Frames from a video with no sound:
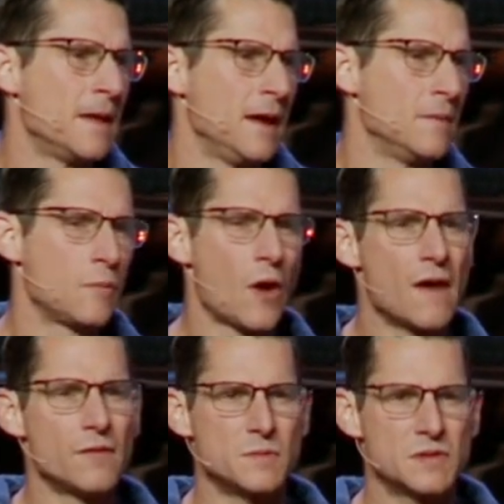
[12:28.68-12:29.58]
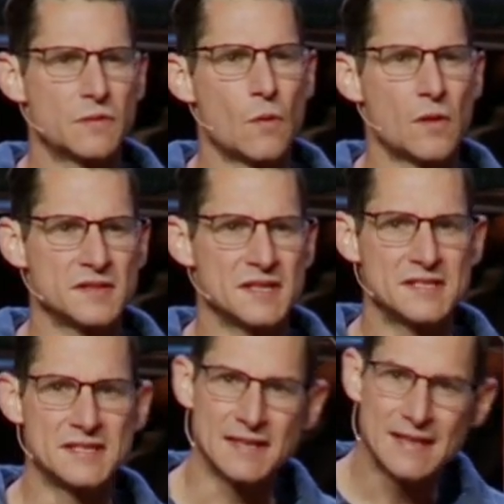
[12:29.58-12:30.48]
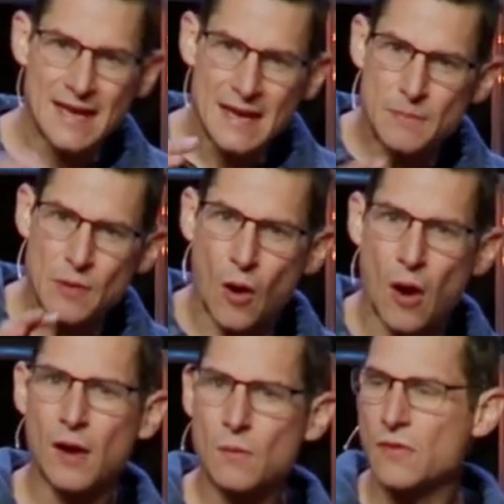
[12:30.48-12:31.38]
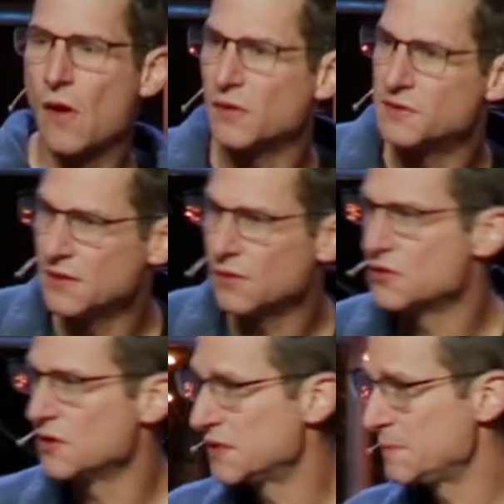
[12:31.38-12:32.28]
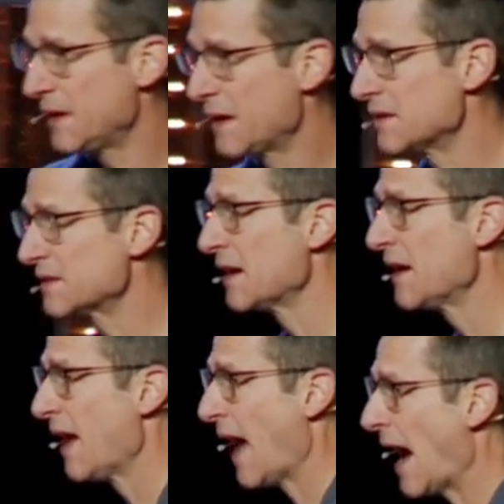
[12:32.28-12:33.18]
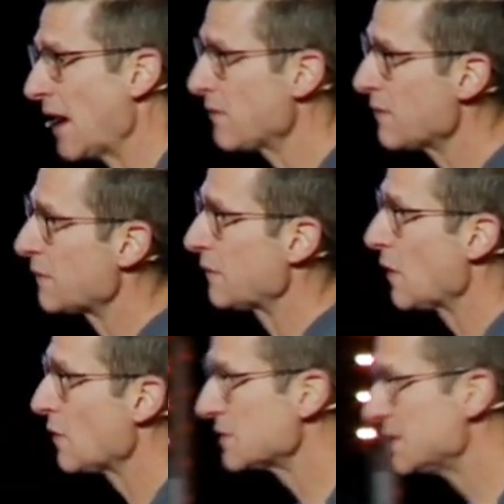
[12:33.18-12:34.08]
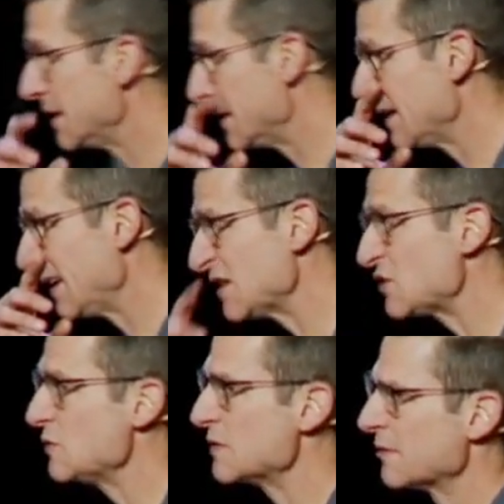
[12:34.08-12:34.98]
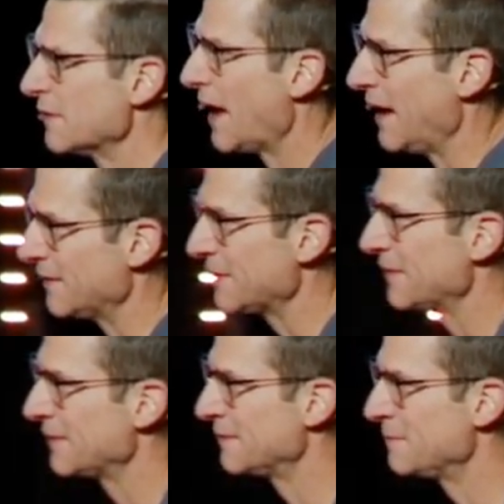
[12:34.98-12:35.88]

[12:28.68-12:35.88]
In Proverbs 4, it says to keep your heart with all diligence because out of it flows the issues of life.